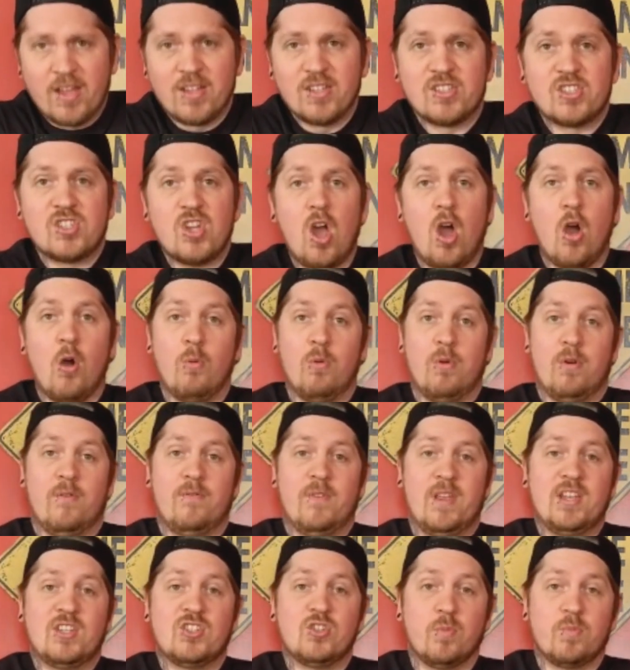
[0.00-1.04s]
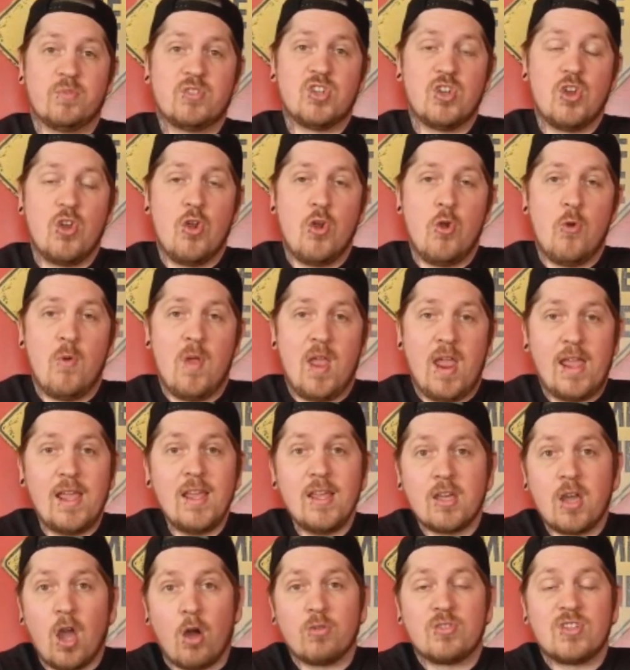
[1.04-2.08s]
So it's up to
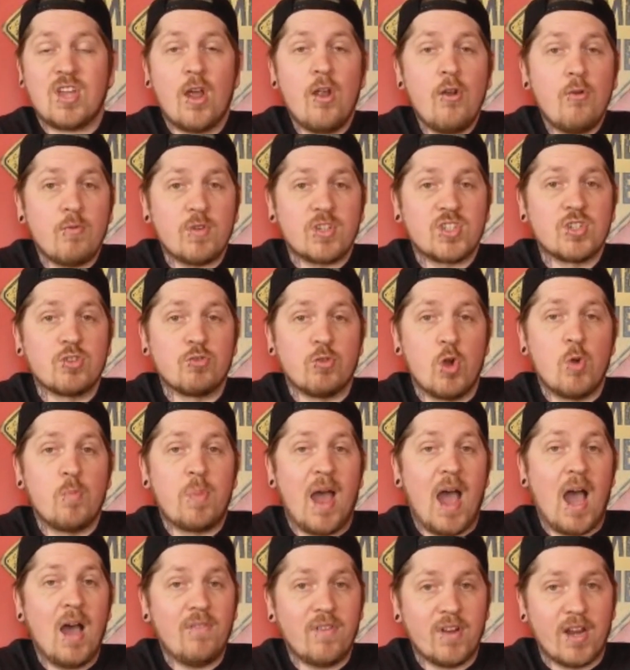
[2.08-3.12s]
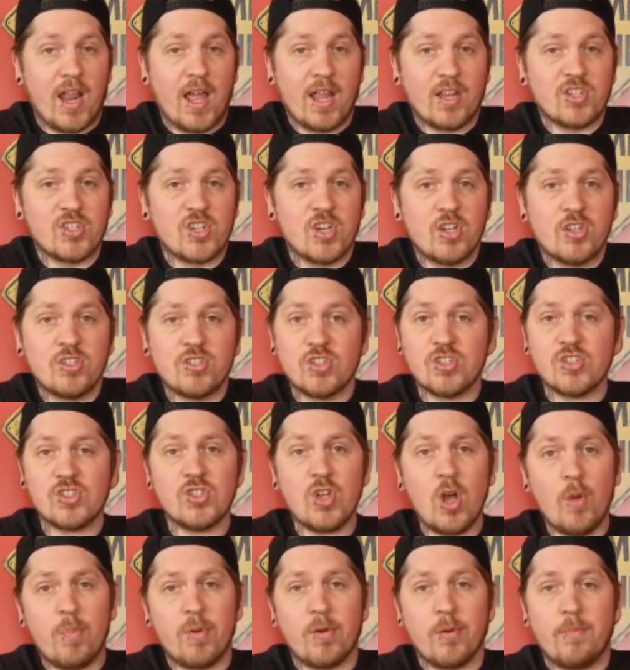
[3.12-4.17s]
eco-terrorist group Avalanche to
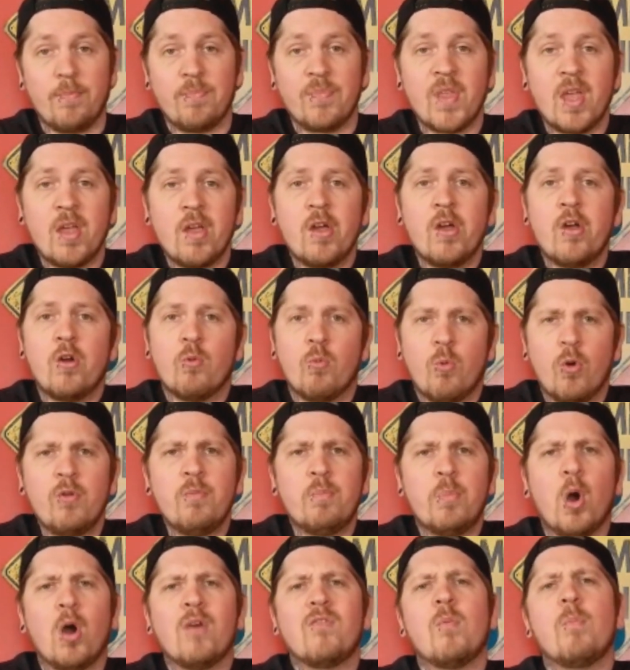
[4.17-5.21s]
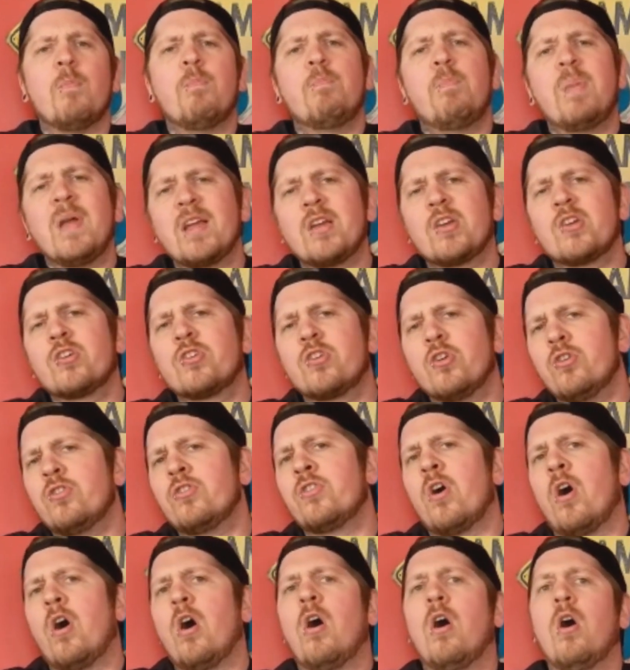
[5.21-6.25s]
stop them, run by the big
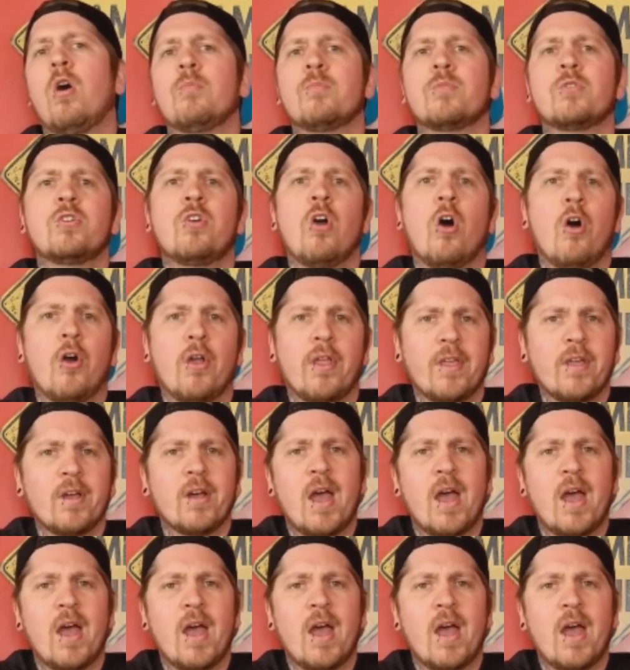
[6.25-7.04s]
gun arm guy